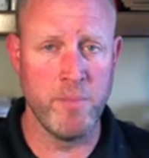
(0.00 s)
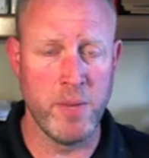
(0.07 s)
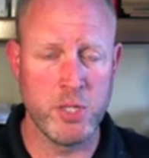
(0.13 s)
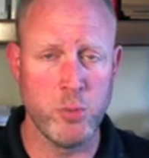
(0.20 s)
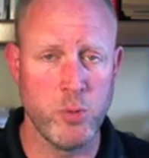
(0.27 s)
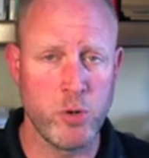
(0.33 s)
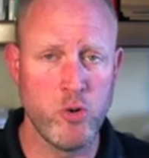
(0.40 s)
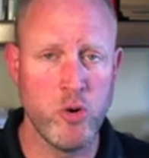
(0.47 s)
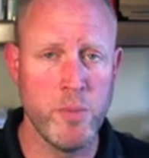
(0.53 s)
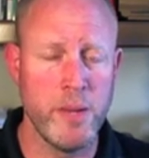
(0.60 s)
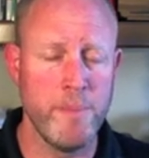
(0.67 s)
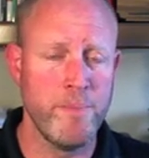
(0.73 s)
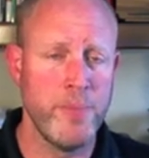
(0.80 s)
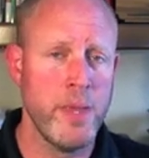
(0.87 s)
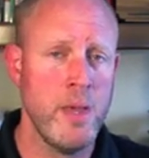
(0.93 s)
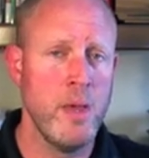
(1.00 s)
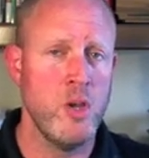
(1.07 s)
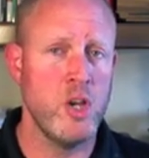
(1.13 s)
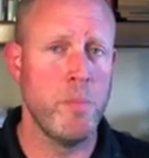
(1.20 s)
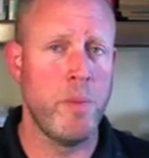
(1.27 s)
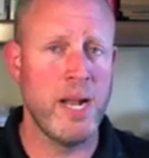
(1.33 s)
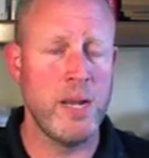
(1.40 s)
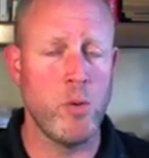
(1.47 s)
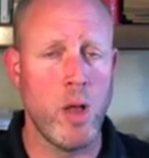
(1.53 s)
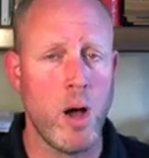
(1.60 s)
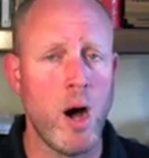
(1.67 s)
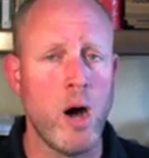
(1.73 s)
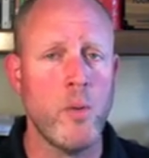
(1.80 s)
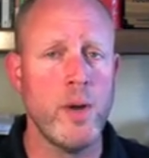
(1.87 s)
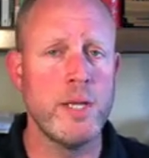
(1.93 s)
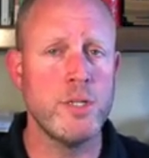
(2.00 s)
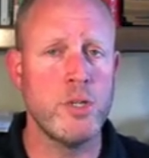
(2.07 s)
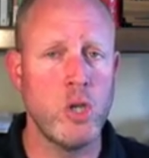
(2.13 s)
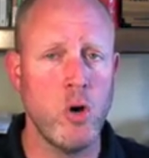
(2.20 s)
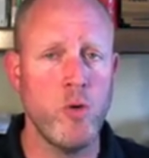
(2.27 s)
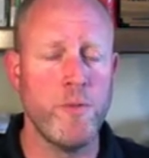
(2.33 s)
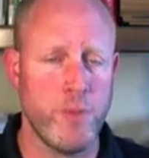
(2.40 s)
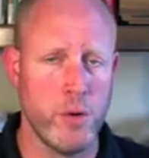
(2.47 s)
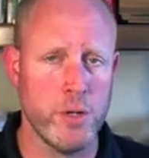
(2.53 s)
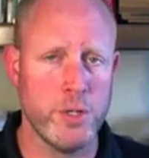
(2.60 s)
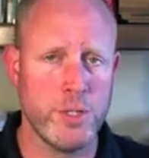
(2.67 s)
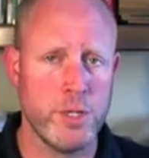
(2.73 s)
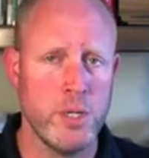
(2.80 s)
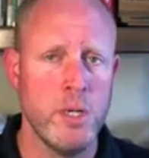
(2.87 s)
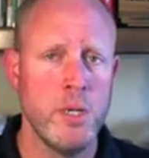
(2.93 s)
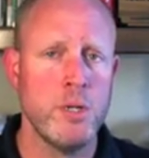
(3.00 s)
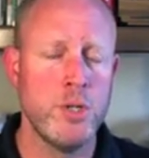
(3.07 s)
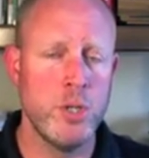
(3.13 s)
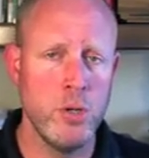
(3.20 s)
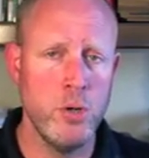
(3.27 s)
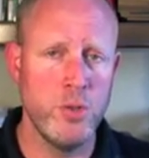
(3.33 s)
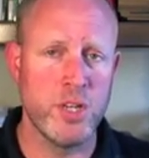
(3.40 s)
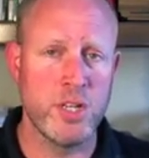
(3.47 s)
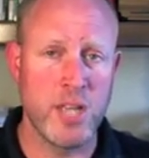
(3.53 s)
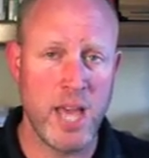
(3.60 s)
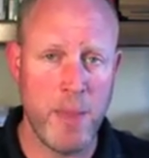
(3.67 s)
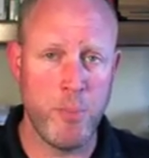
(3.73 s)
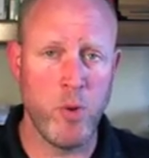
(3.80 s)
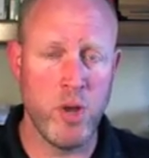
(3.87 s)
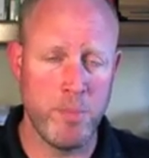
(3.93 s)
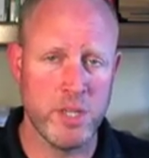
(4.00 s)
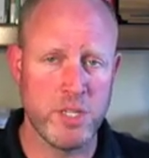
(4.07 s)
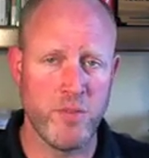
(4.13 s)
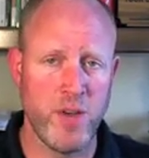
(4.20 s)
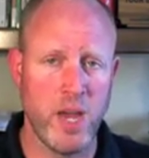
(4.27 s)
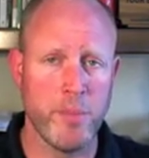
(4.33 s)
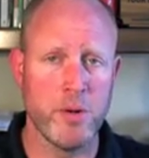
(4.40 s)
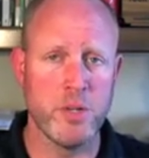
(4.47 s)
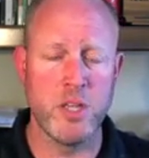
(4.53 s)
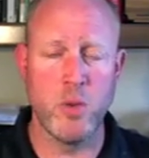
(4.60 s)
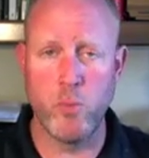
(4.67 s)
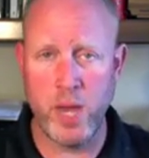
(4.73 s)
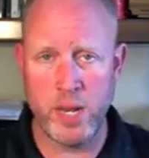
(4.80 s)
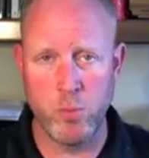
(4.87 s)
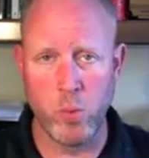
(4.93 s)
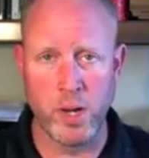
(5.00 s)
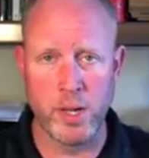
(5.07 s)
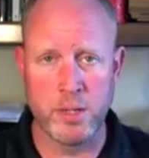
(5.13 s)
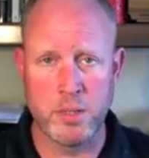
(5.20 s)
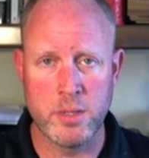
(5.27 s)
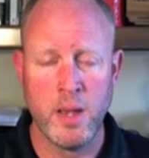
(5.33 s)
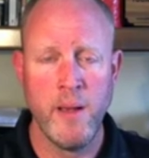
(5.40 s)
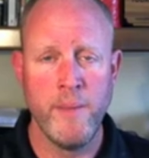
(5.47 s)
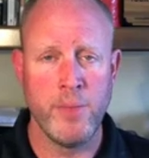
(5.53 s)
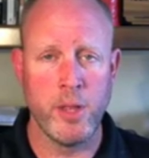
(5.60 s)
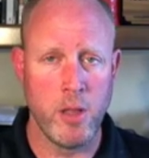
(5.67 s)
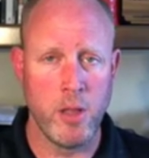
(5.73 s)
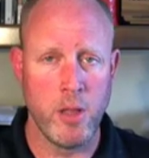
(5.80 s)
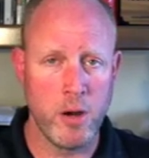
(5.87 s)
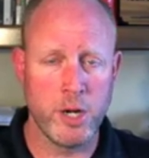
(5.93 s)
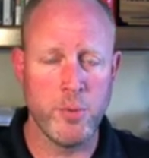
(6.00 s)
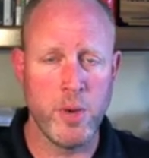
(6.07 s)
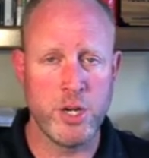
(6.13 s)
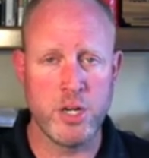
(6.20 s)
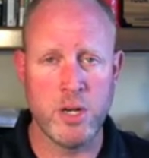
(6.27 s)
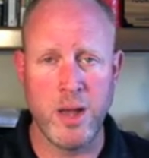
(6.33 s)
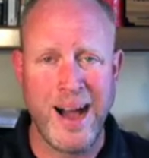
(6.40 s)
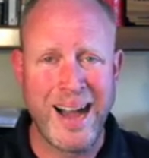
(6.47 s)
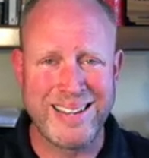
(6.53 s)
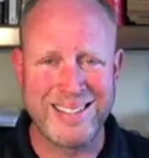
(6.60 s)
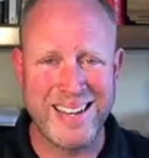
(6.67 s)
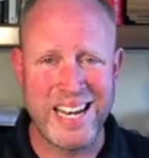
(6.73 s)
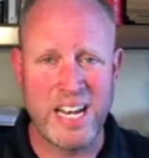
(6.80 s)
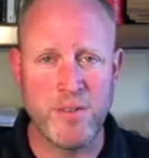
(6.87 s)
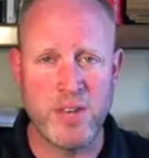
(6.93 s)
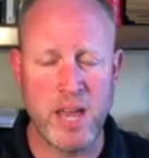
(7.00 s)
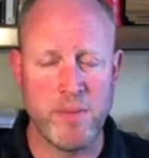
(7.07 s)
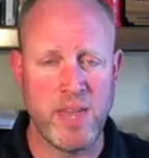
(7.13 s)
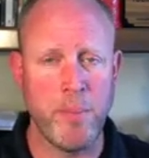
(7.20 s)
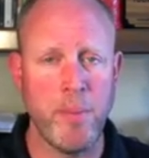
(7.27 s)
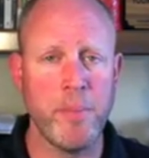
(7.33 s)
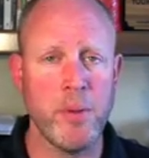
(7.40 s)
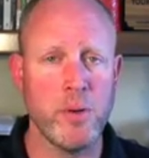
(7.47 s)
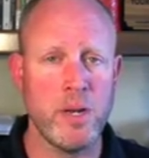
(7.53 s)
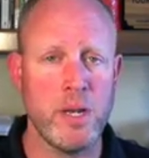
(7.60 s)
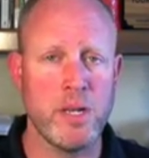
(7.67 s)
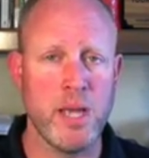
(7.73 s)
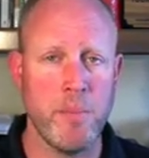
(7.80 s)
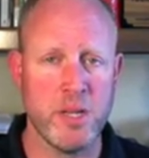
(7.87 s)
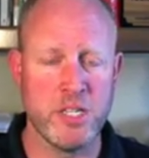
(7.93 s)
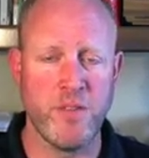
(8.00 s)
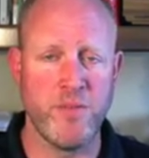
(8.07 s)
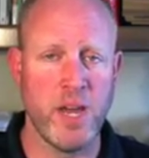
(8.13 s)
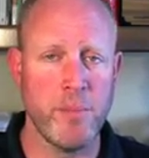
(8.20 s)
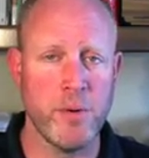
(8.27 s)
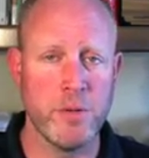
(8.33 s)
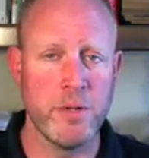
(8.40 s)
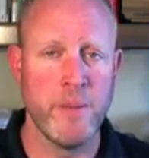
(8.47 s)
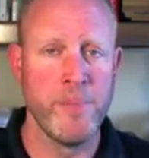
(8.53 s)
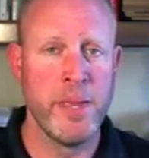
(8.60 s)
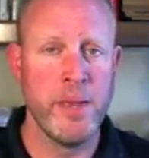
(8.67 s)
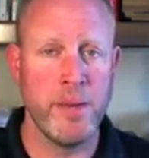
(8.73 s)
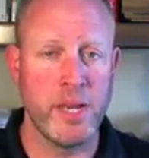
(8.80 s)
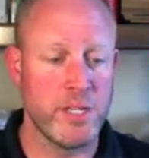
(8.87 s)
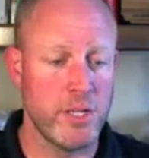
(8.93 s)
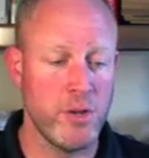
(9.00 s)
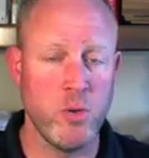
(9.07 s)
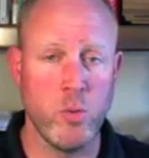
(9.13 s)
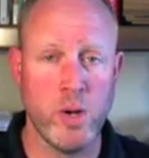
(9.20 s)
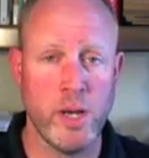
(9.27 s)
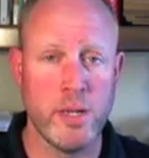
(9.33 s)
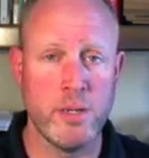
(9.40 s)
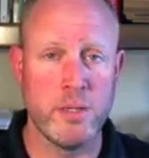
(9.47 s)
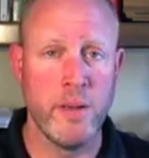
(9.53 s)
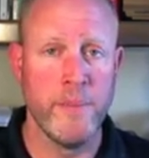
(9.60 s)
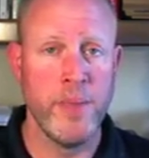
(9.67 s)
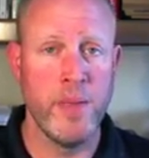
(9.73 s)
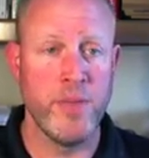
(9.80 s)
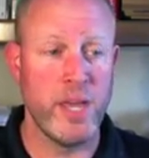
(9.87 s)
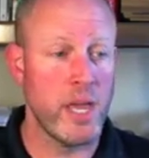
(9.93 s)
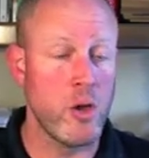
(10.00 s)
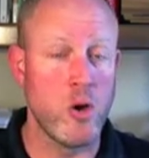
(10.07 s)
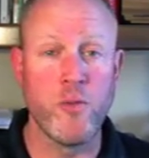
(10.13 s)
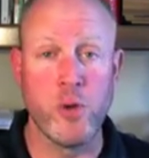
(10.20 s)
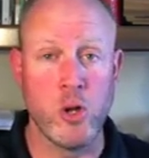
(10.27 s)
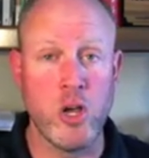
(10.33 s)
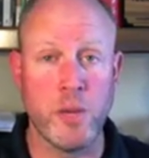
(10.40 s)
of muscle recruitment, your body will always go first to the type 1 muscle fibers, the red ones, the longer duration oxidative type capability type muscle fibers, because they're the ones that can go for